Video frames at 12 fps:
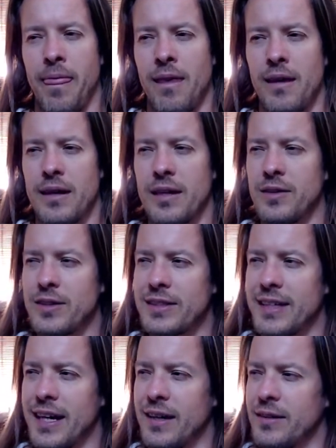he looked
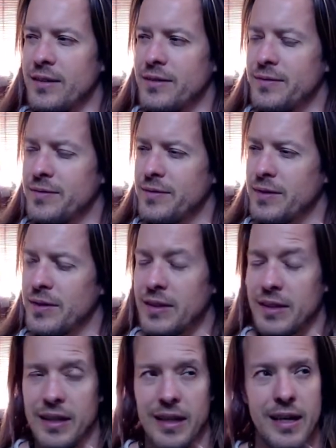out,
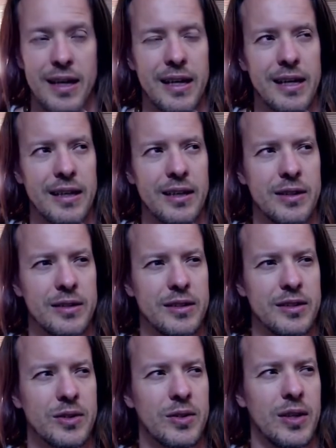hanging on this
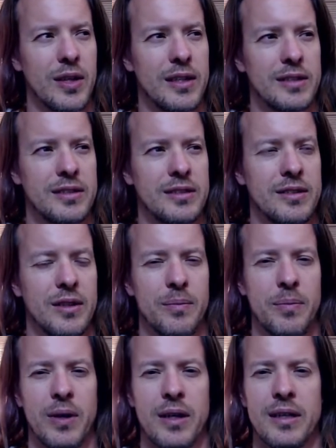cross
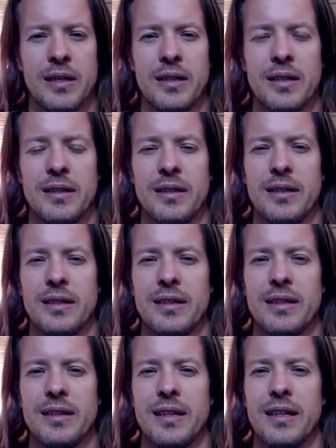upon
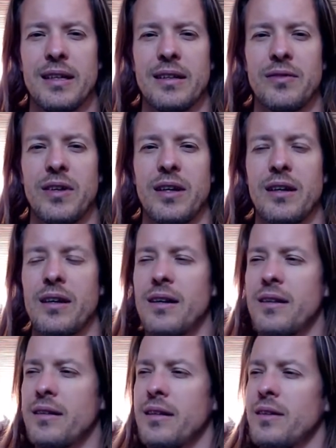the hill of
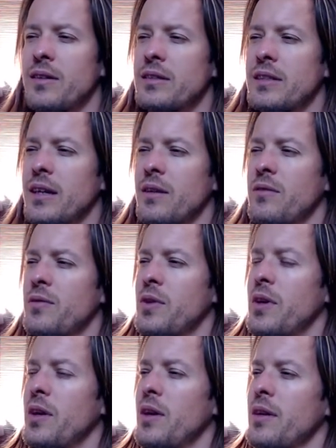Golgotha, looks out over
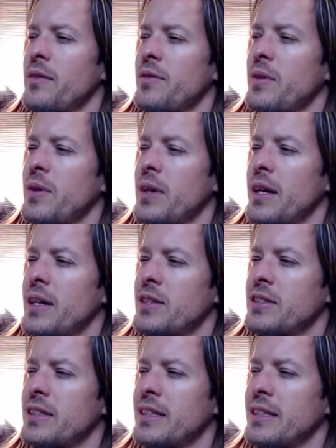all of
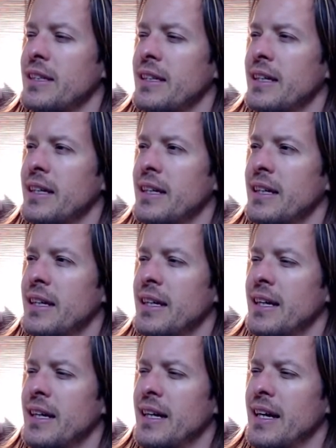creation,
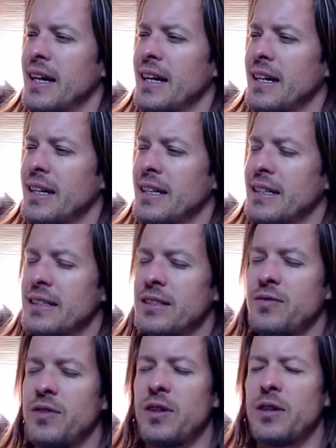and in this
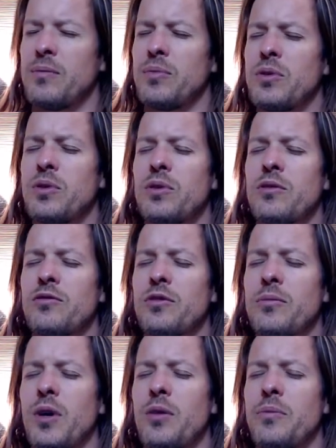very beautiful
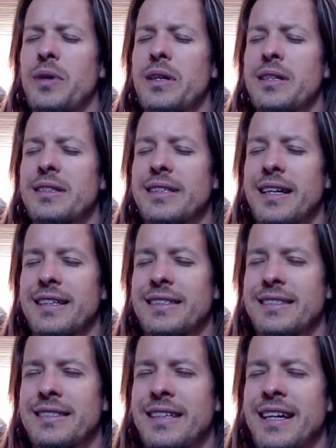moment
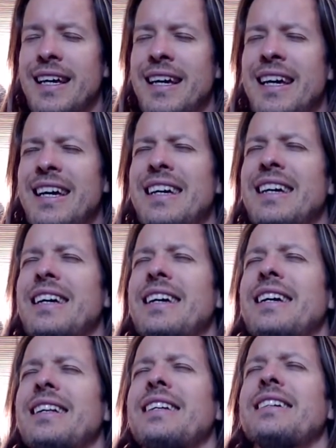says,
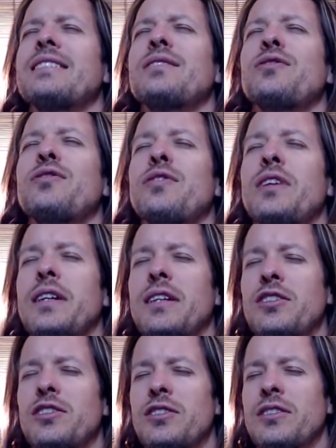It is
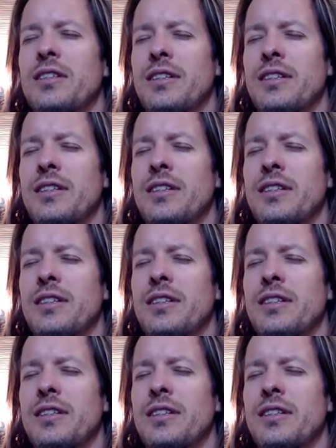finished.